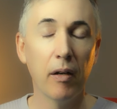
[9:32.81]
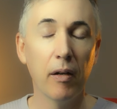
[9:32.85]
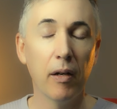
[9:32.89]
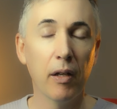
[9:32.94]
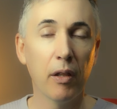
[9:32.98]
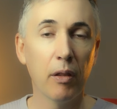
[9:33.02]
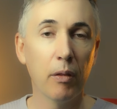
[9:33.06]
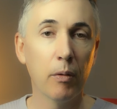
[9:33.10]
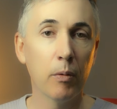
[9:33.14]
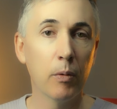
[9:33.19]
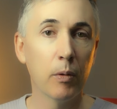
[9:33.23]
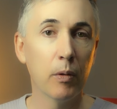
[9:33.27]
I
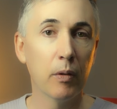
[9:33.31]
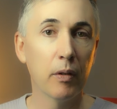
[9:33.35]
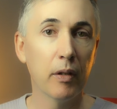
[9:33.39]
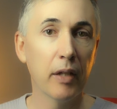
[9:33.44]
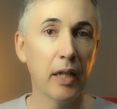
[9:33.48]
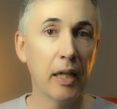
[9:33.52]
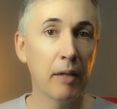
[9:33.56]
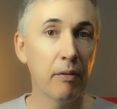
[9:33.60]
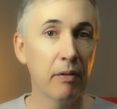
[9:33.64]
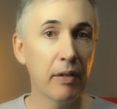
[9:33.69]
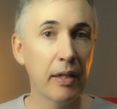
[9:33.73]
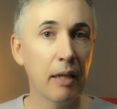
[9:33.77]
thought
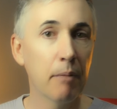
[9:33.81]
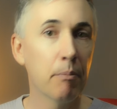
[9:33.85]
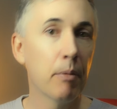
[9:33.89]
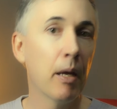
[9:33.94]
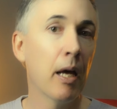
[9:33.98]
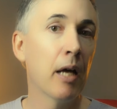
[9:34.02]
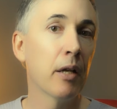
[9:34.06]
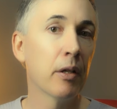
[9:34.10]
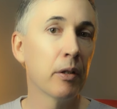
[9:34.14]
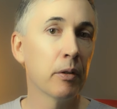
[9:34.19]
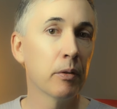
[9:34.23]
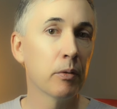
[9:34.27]
everything
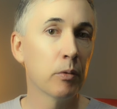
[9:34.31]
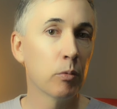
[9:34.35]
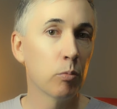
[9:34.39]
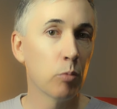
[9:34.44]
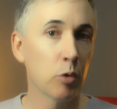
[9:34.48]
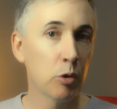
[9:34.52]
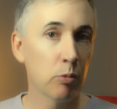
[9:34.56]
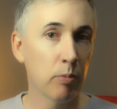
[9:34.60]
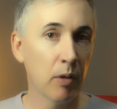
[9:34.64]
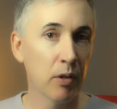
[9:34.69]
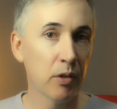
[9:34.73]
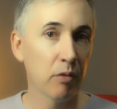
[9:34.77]
about it
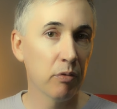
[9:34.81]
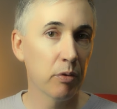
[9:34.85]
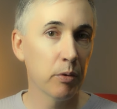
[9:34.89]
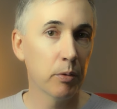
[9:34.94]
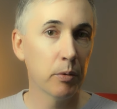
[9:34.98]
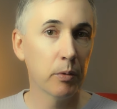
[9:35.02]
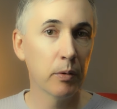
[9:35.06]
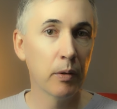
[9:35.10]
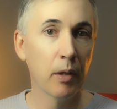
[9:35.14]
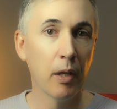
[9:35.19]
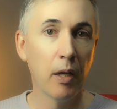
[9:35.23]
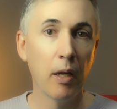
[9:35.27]
was
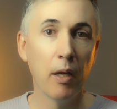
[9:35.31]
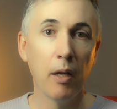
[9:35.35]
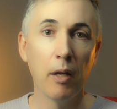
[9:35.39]
wonderful.